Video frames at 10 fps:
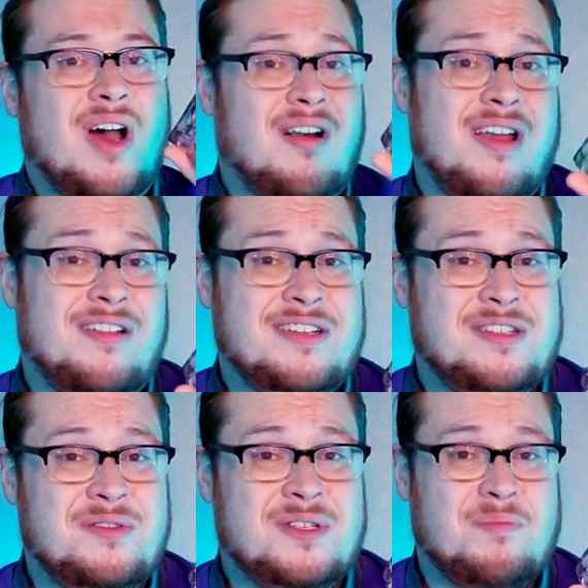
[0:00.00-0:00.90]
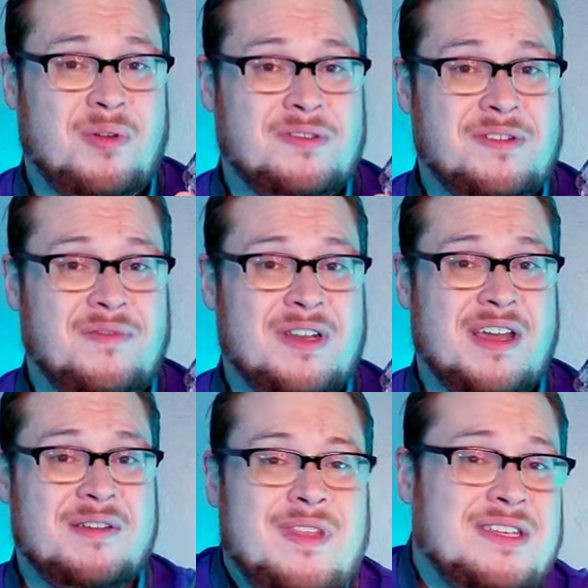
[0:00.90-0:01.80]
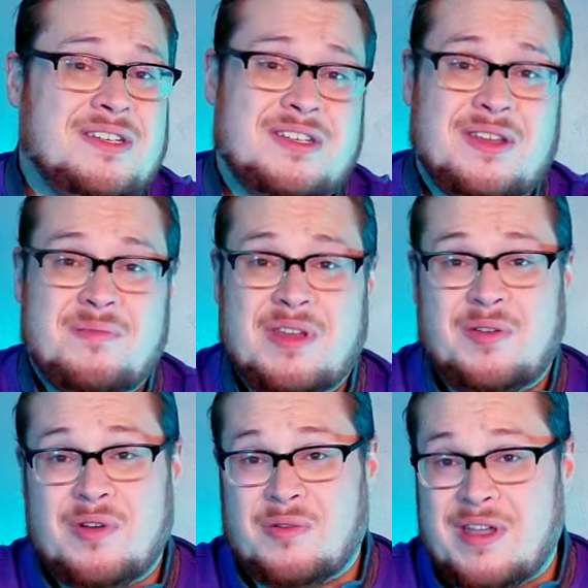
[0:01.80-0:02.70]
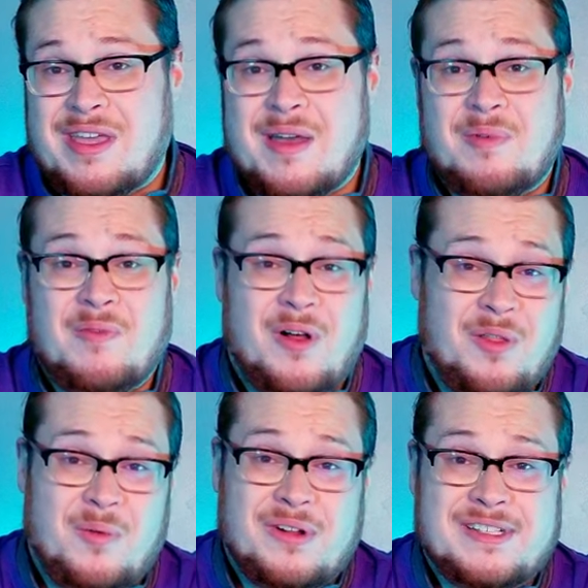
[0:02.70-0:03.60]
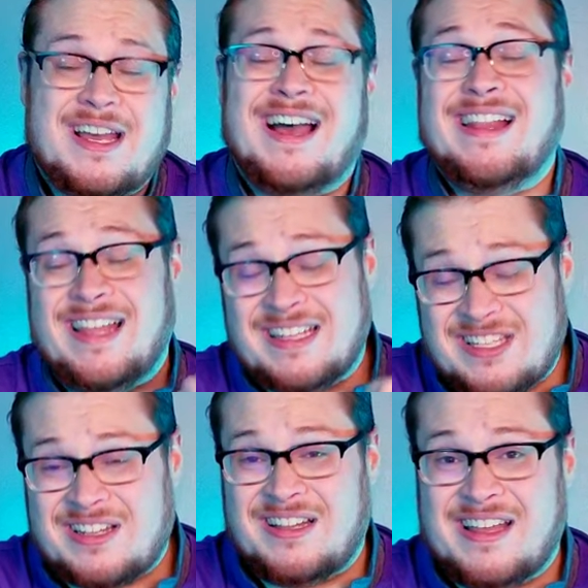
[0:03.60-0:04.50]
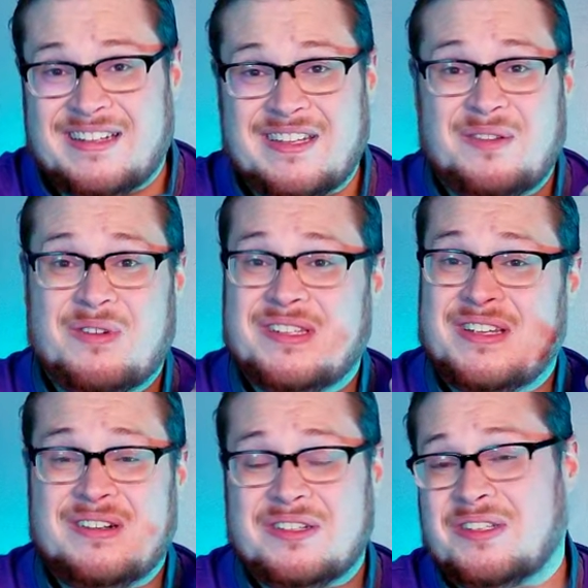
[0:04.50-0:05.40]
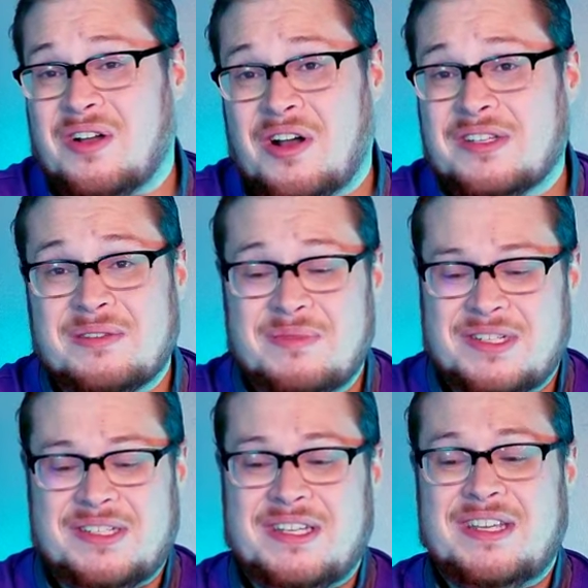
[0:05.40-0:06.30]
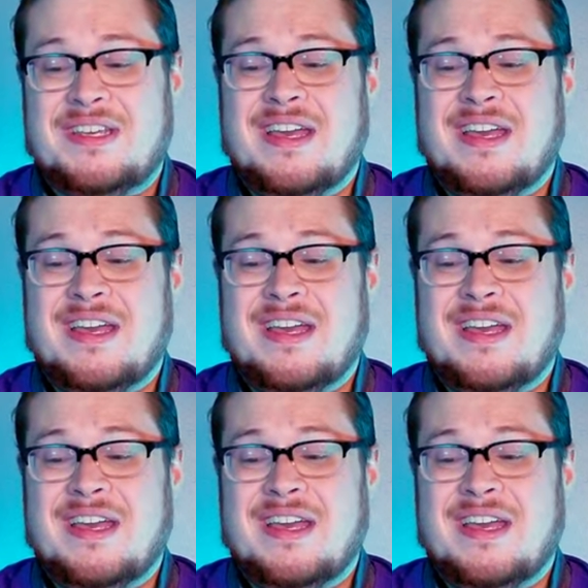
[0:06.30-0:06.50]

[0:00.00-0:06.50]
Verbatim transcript: All right, let's do some pulls of the day. This is just going to be a quick recap of all the ones I like to collect and the ones that are just awesome to see.